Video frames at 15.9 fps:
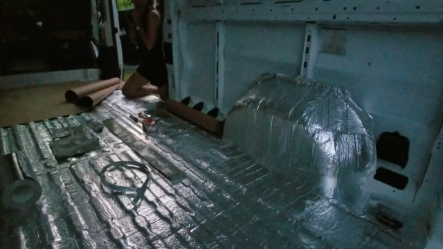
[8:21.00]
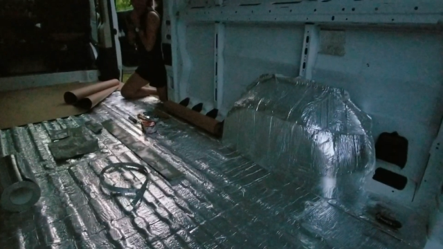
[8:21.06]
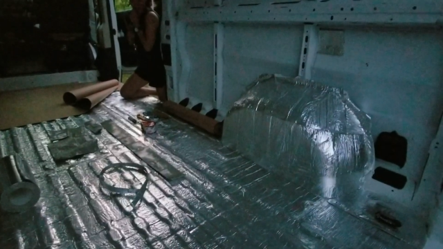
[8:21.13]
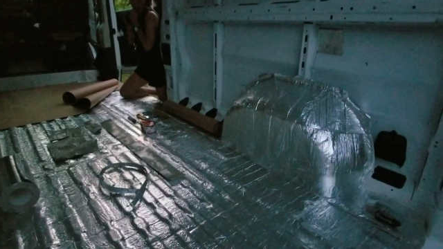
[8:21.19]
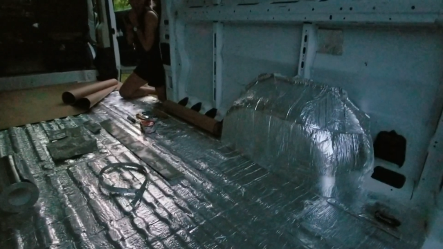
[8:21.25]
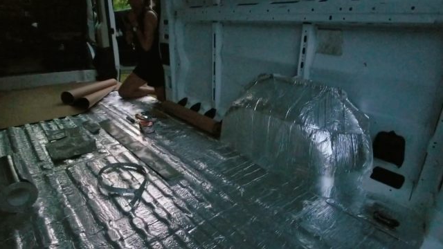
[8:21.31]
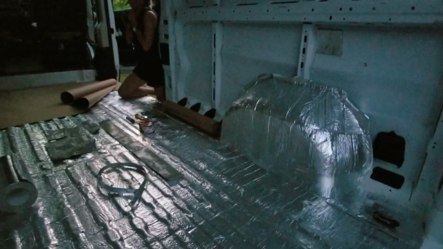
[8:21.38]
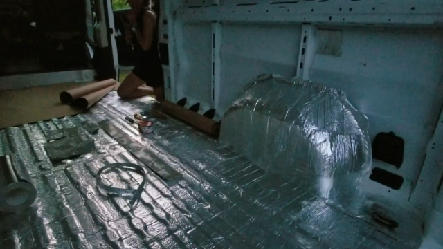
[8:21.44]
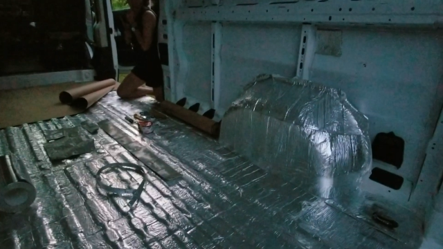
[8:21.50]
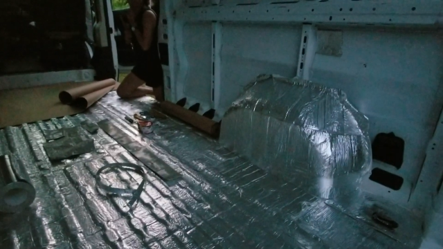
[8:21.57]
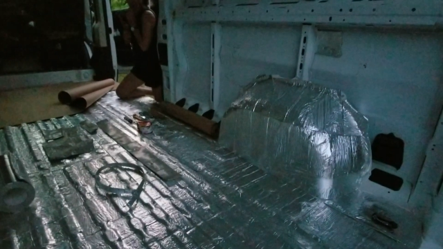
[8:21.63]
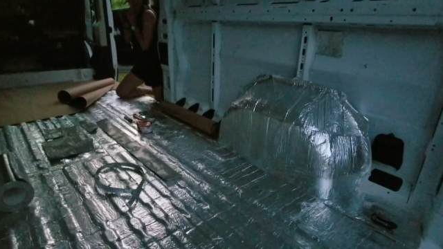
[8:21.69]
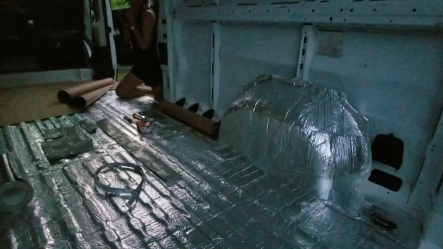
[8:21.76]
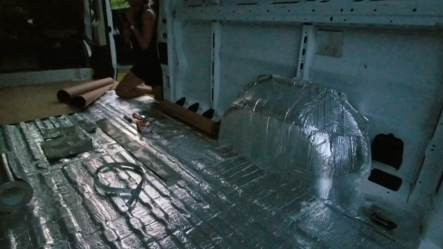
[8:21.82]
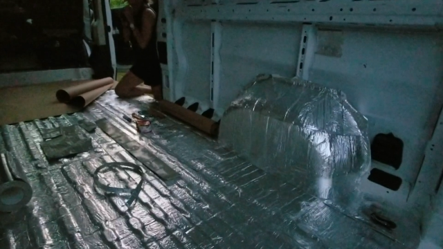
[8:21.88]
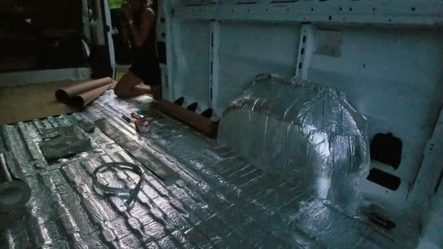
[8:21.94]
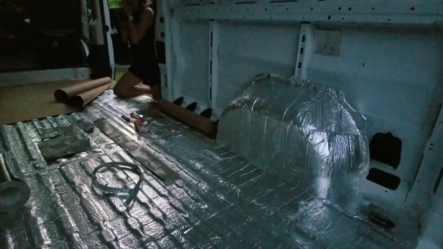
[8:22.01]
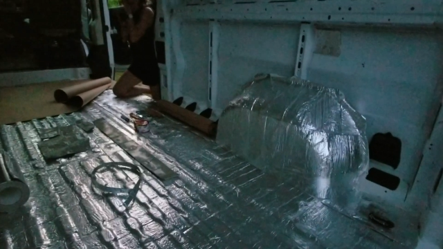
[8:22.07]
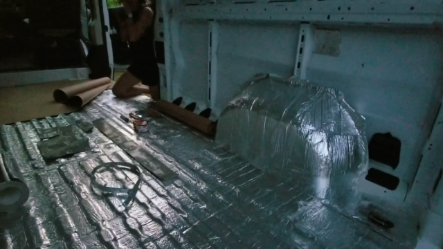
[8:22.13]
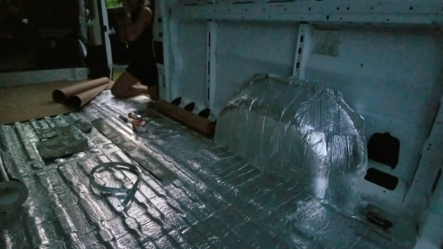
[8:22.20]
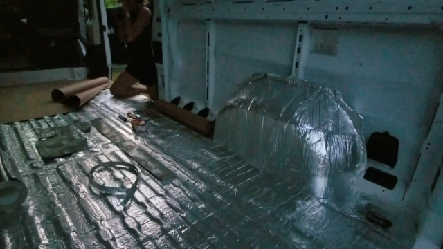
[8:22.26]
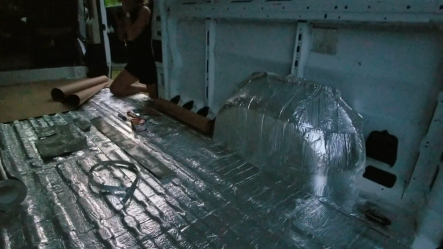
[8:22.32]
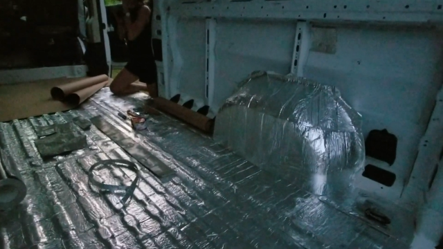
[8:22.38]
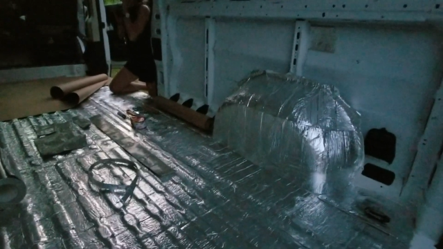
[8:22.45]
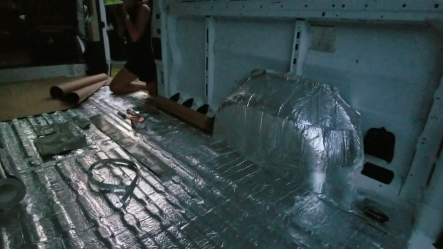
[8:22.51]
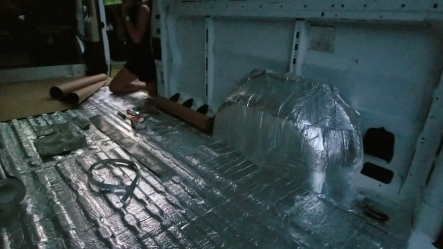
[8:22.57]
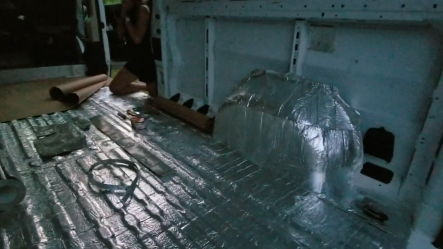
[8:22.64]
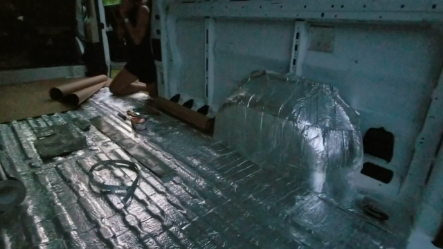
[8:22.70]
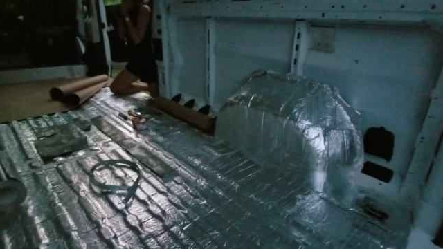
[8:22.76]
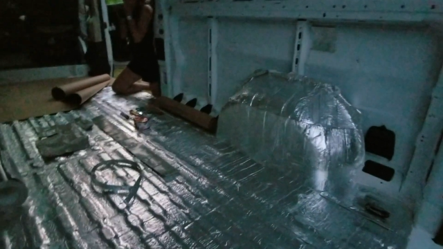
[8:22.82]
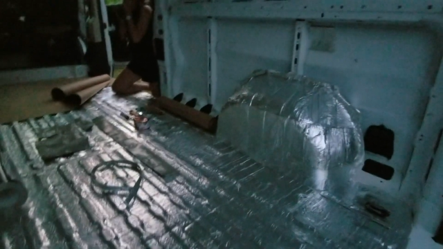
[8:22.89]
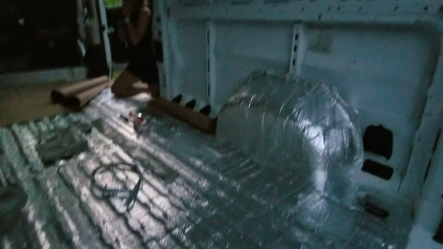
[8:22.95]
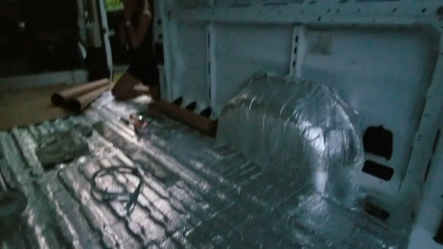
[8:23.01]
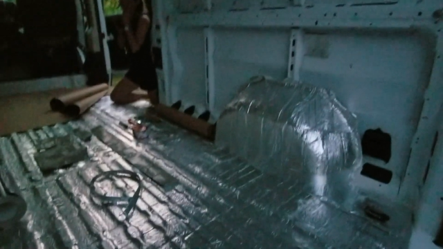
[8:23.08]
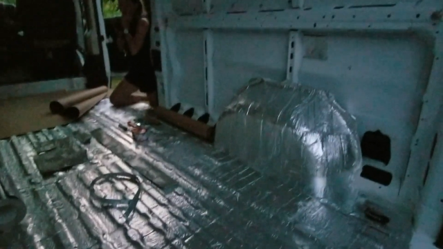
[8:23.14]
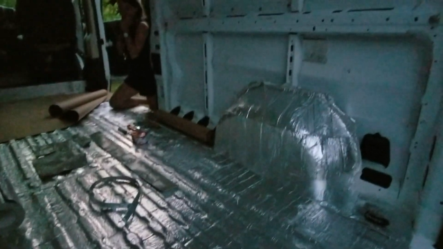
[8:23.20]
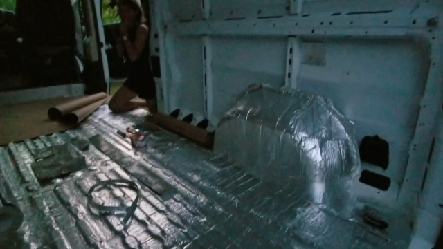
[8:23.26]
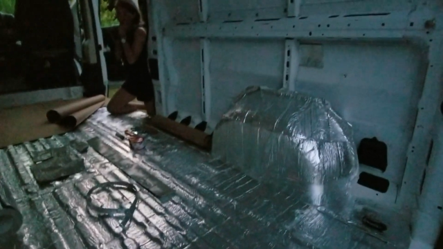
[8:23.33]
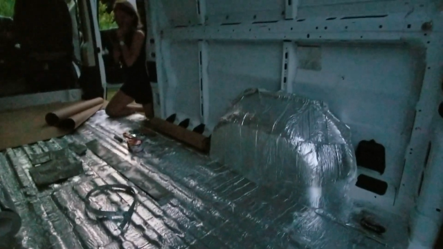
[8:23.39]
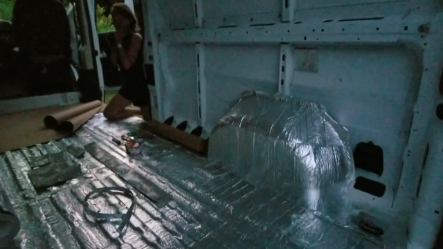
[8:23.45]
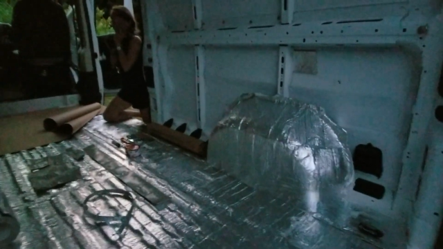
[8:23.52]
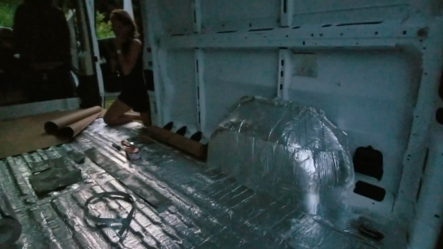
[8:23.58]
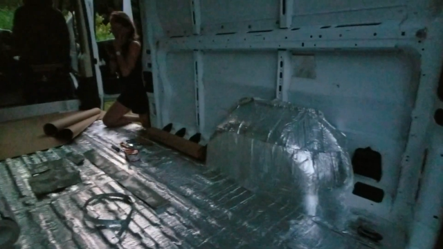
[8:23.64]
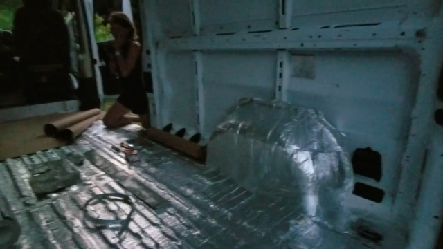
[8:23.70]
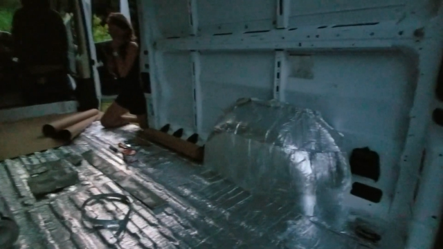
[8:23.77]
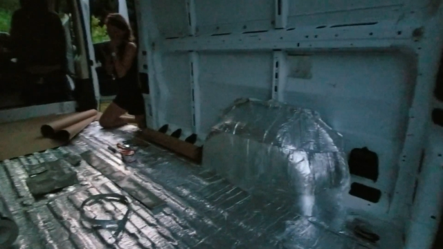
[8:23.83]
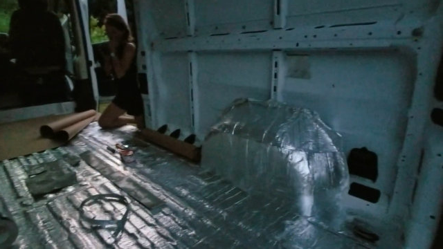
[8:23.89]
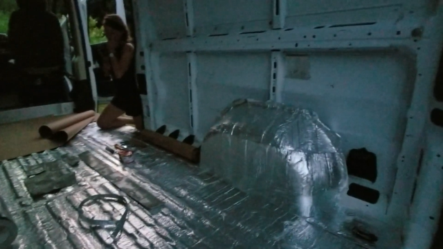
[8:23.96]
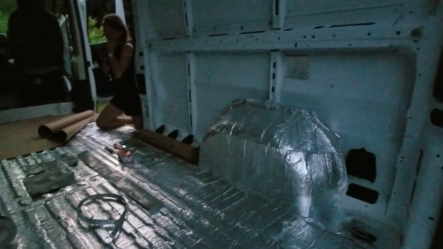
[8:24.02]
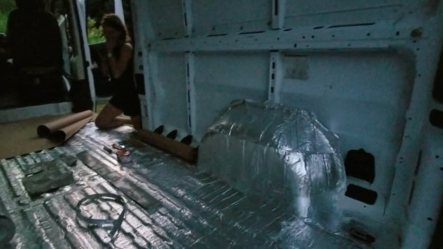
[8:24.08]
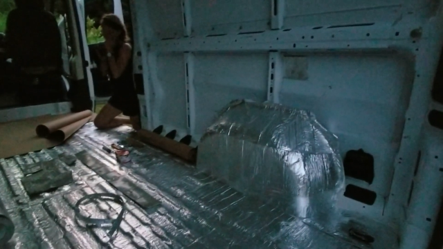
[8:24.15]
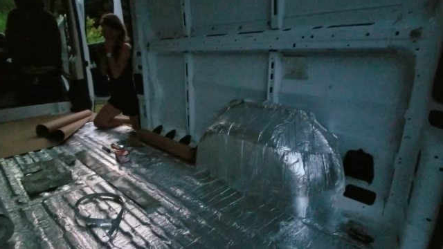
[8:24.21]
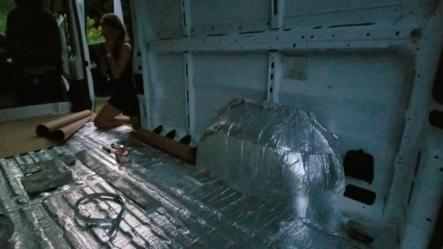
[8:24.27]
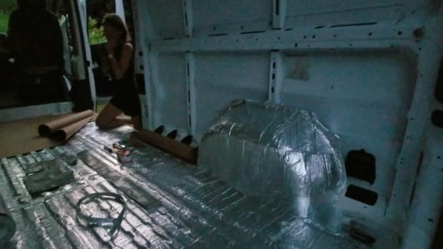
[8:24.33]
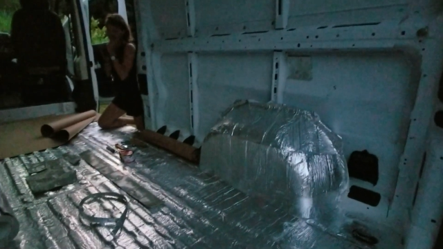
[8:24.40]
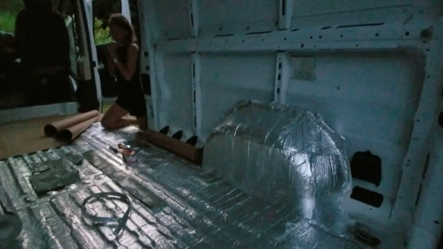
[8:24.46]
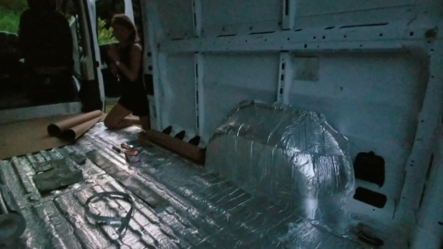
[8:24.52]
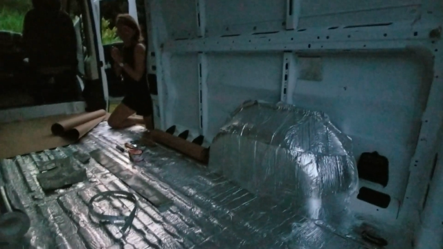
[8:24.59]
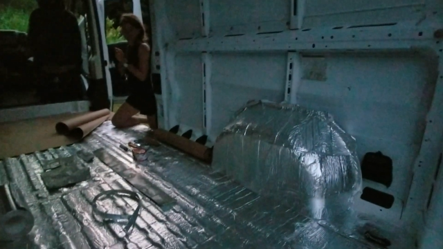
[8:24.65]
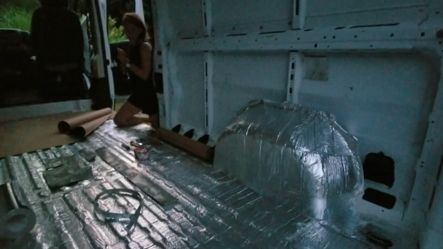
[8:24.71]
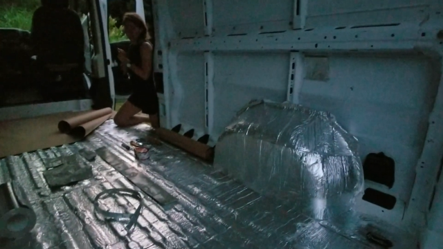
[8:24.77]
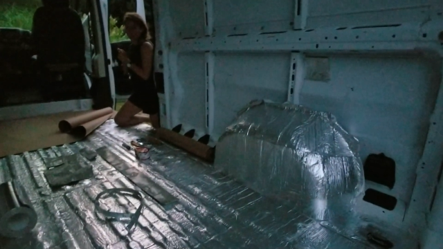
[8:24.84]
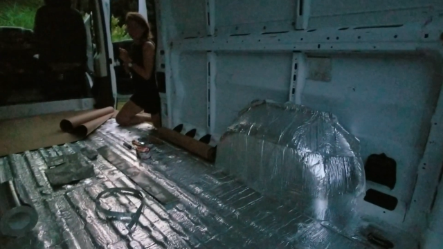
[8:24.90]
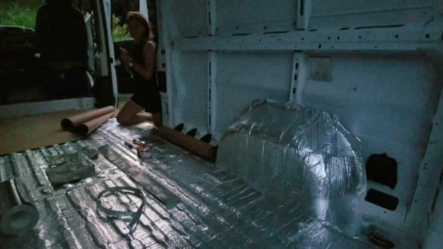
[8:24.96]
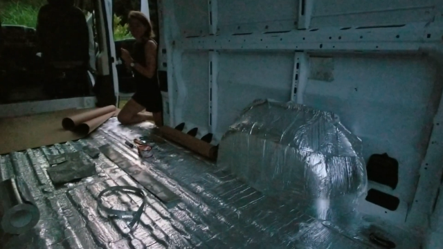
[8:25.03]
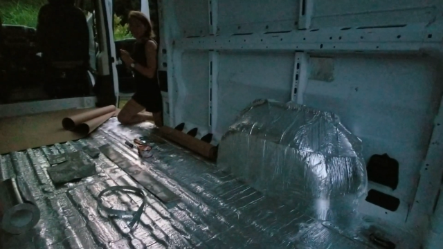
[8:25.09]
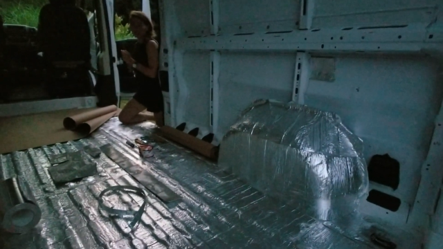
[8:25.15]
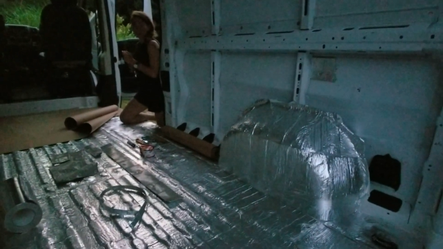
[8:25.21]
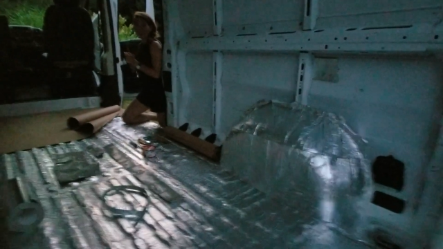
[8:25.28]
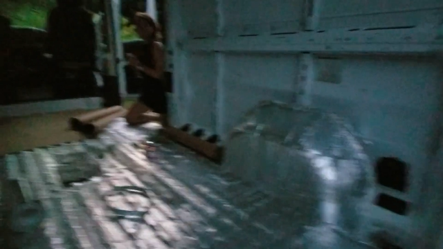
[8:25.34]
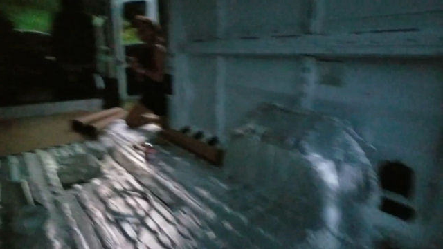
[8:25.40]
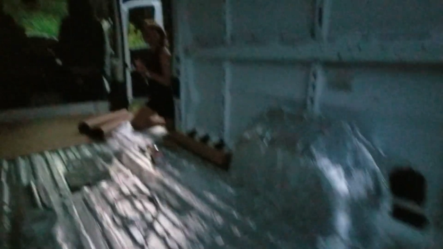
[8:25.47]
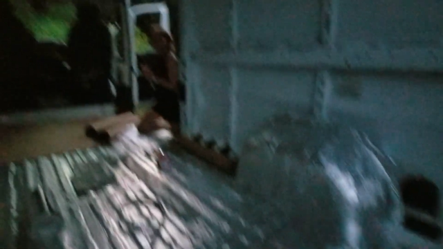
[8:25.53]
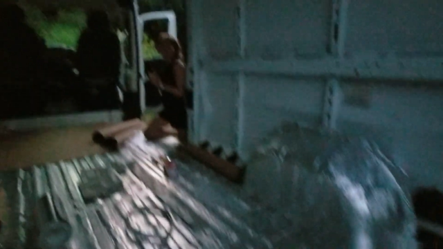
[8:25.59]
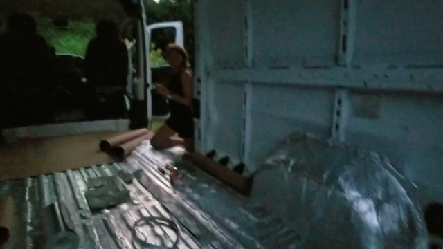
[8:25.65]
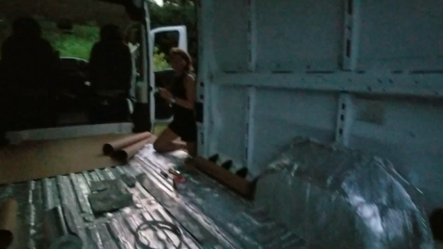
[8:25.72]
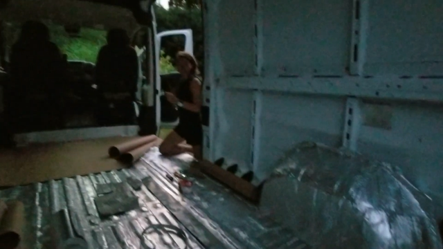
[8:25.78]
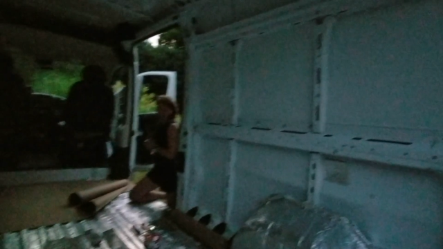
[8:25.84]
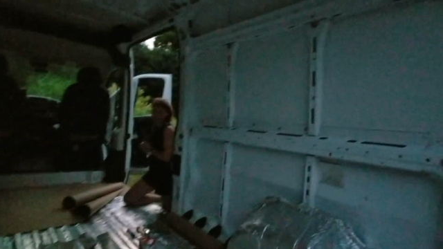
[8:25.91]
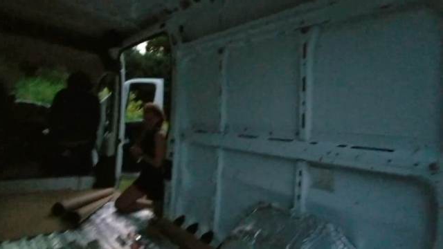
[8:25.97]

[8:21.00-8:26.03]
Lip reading: [unreadable: no face in view]